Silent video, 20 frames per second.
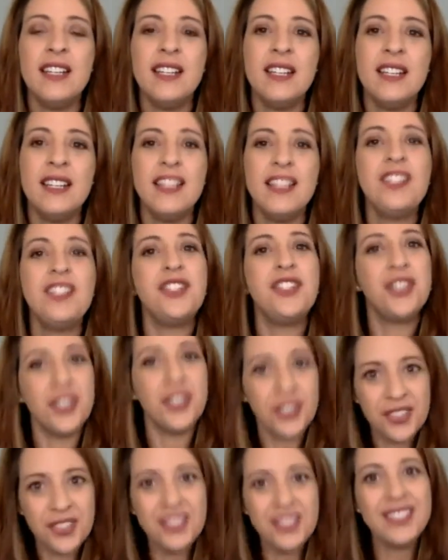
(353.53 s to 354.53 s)
it
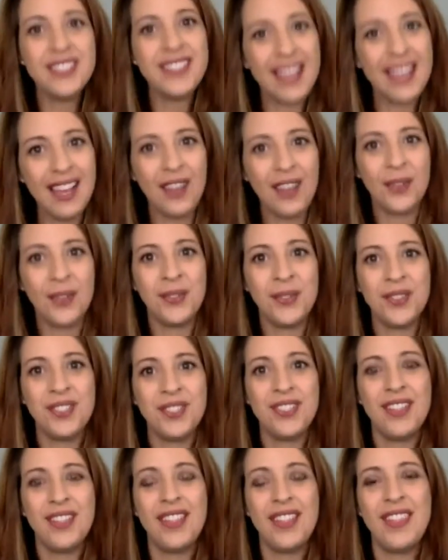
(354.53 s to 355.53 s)
turns out
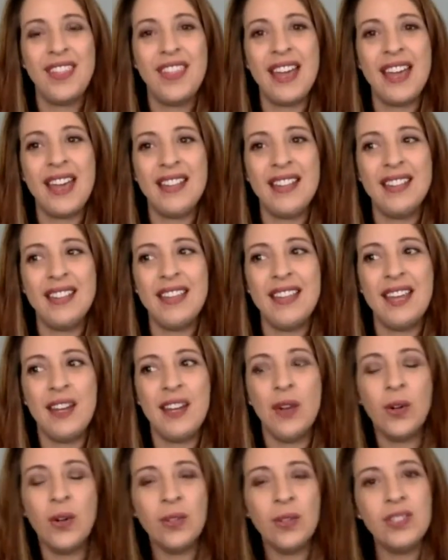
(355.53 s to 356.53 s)
that that
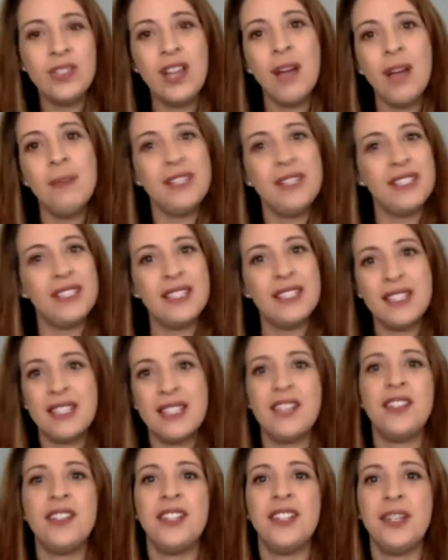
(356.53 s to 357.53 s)
whole dominance
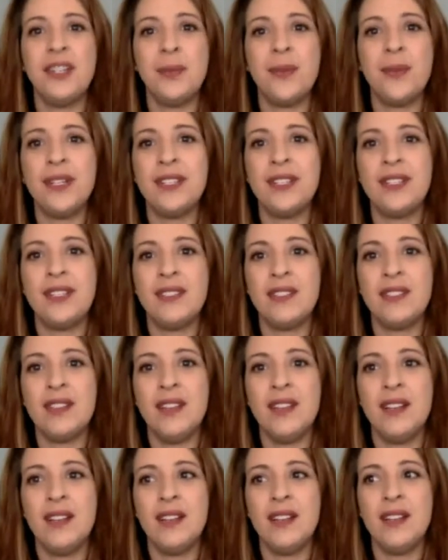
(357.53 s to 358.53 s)
theory was
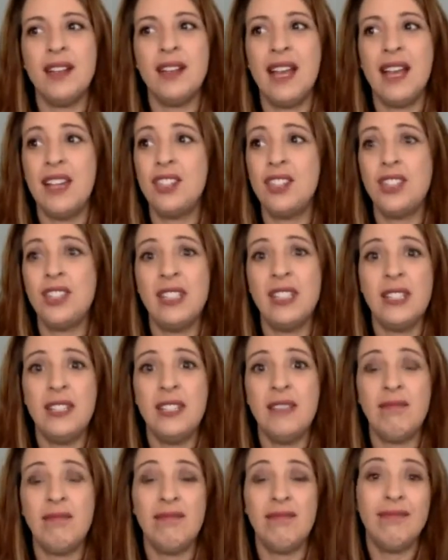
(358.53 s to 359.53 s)

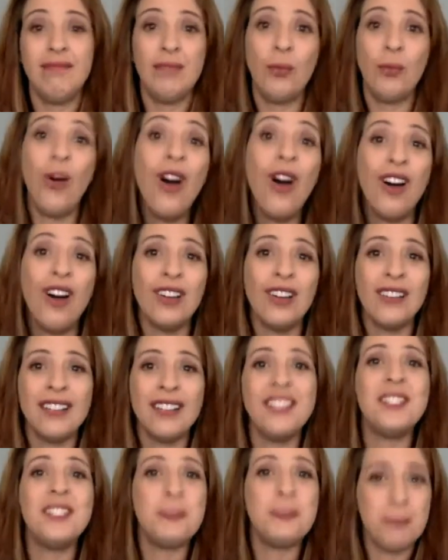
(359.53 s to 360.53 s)
actually wrong.
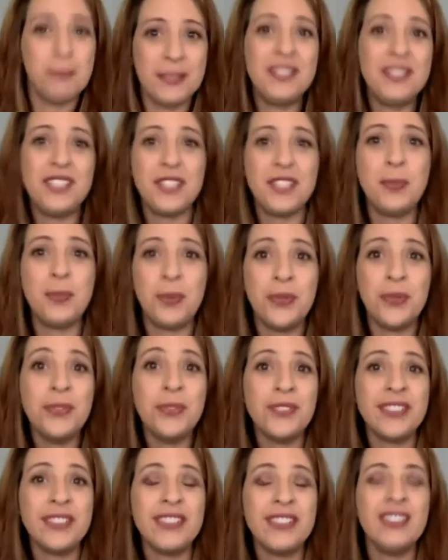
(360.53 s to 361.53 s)
It's been disproven.